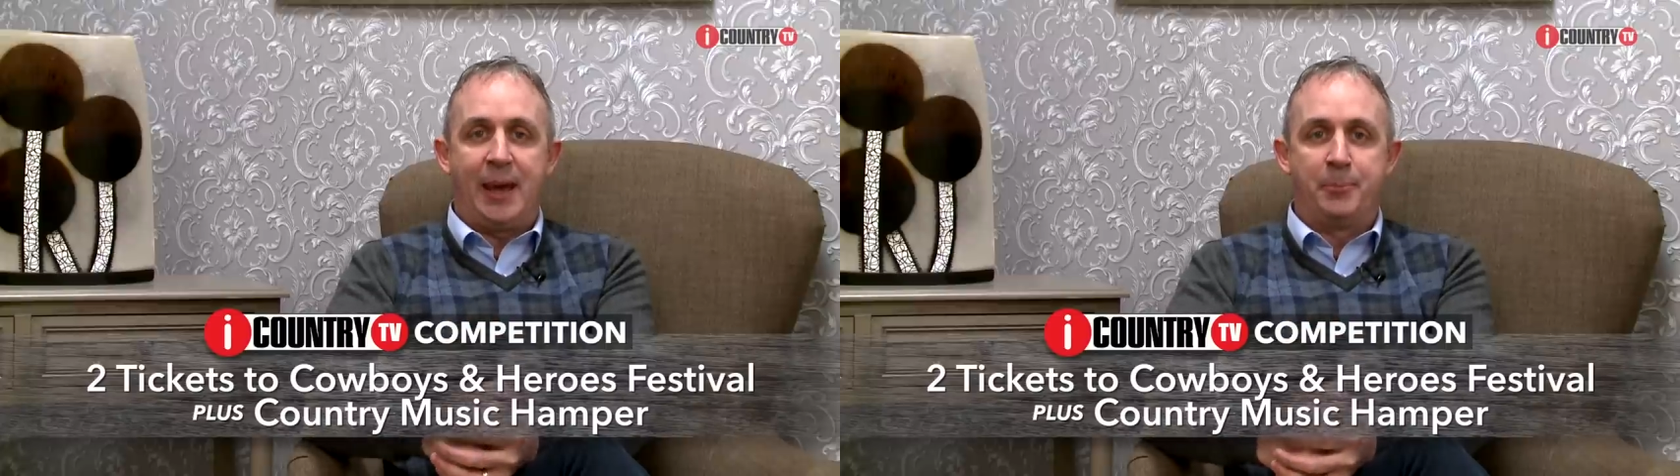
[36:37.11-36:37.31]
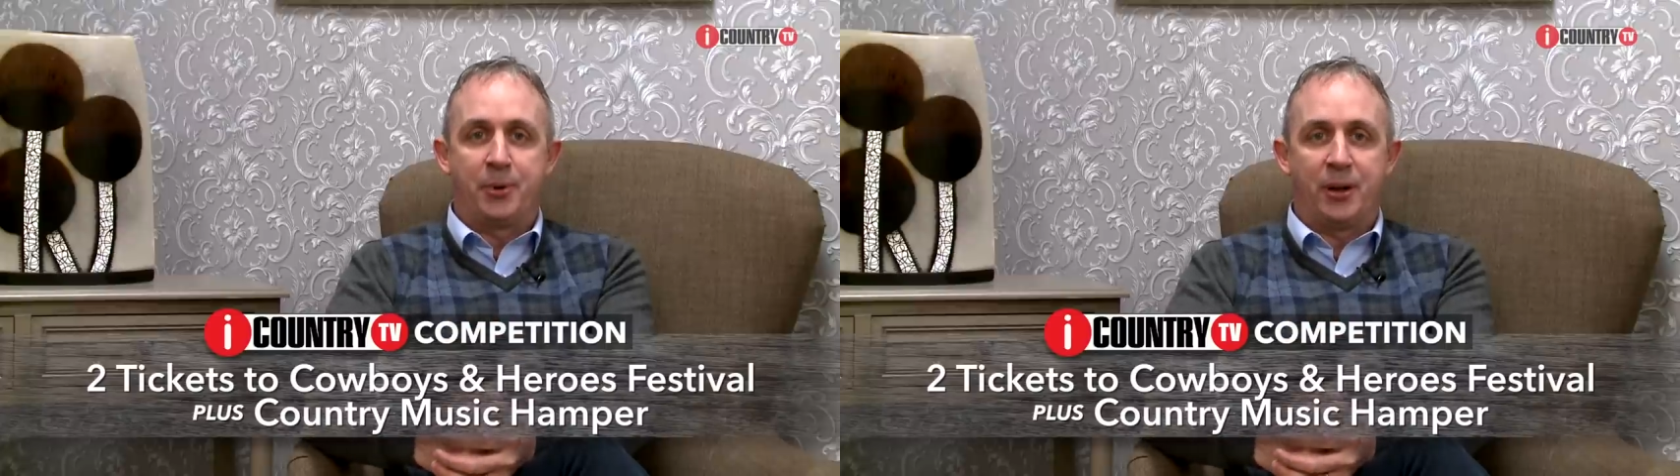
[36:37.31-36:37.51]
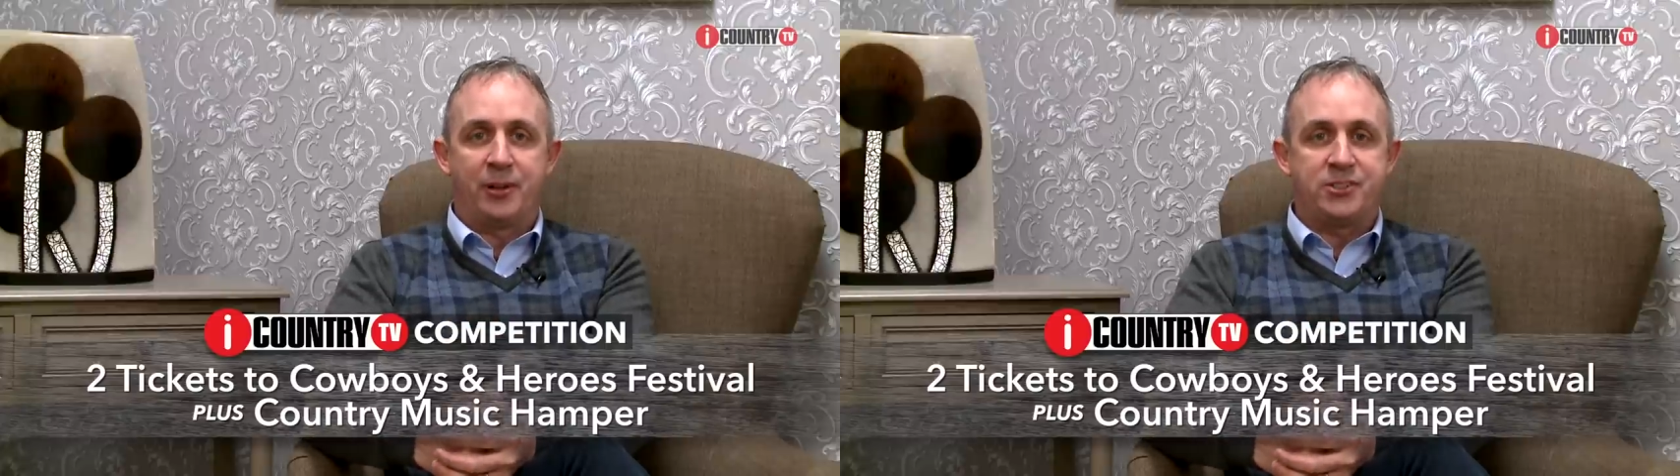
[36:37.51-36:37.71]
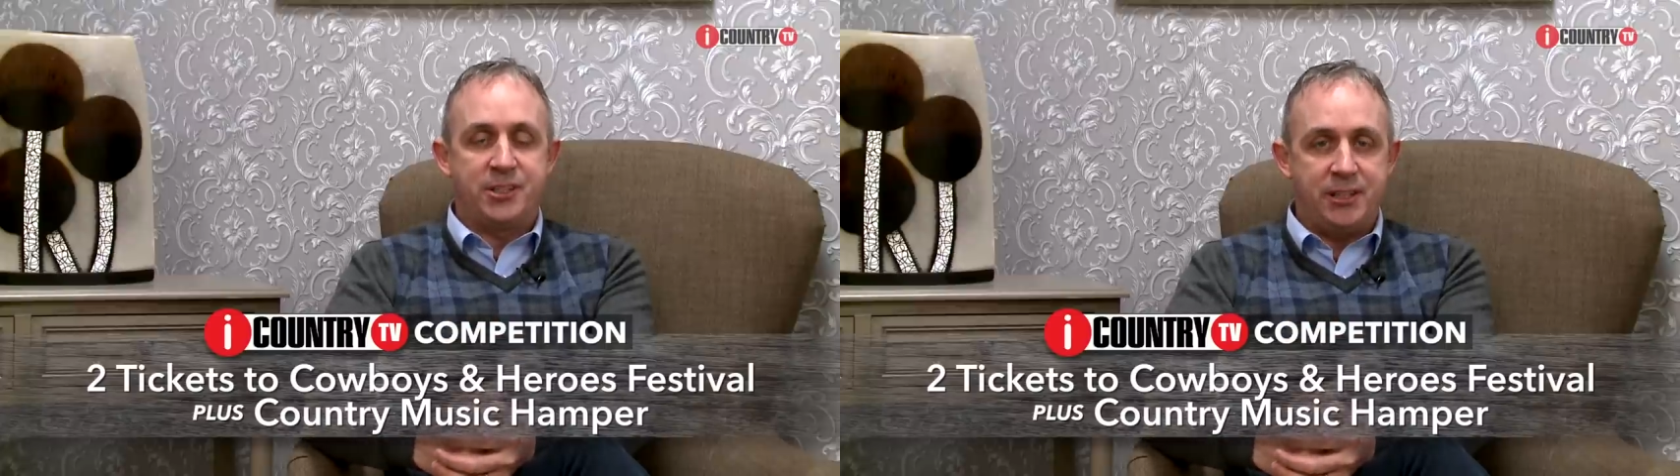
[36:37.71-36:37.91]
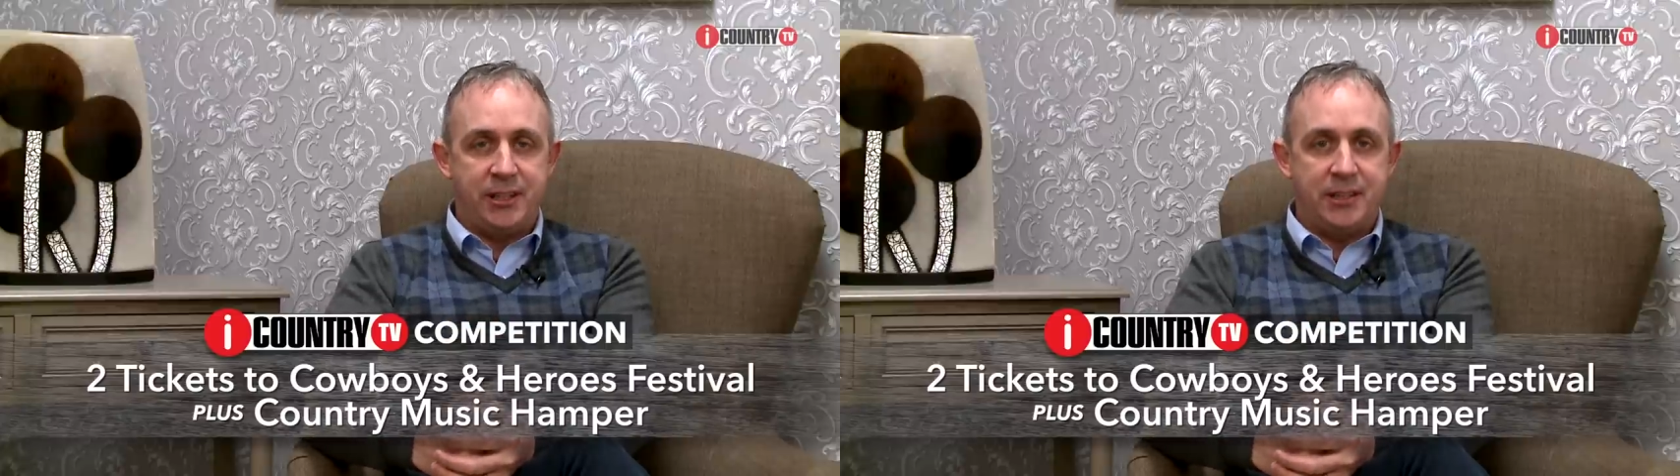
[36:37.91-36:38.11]
hamper of
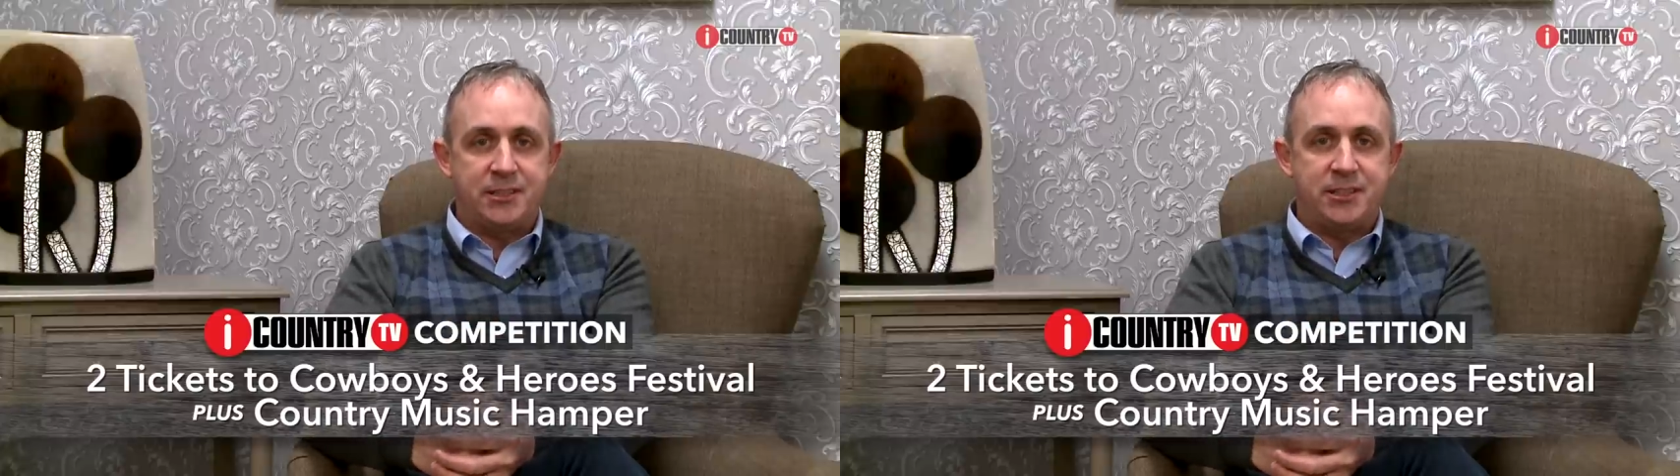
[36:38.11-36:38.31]
CDs,